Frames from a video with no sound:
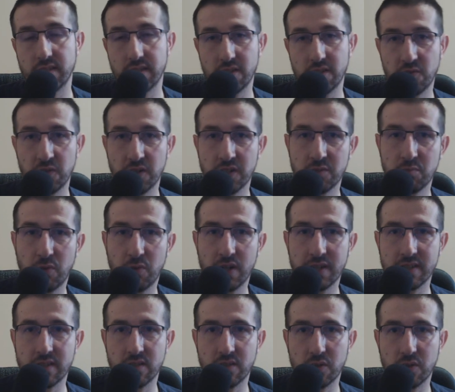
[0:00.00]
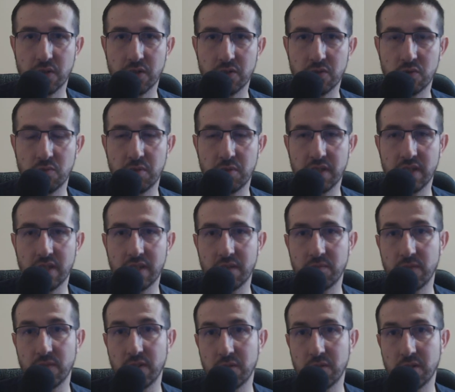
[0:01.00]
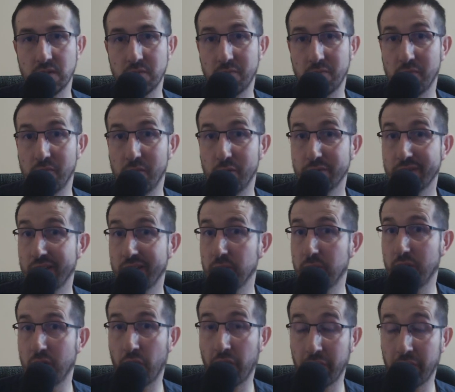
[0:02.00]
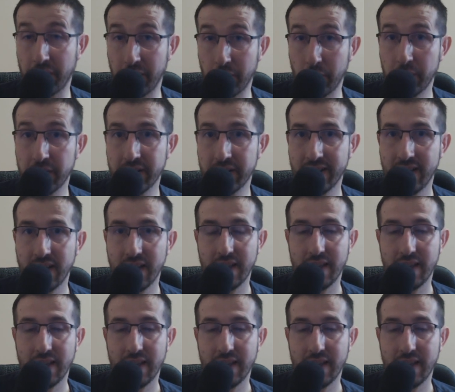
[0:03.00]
The first part is going to be mostly about theory,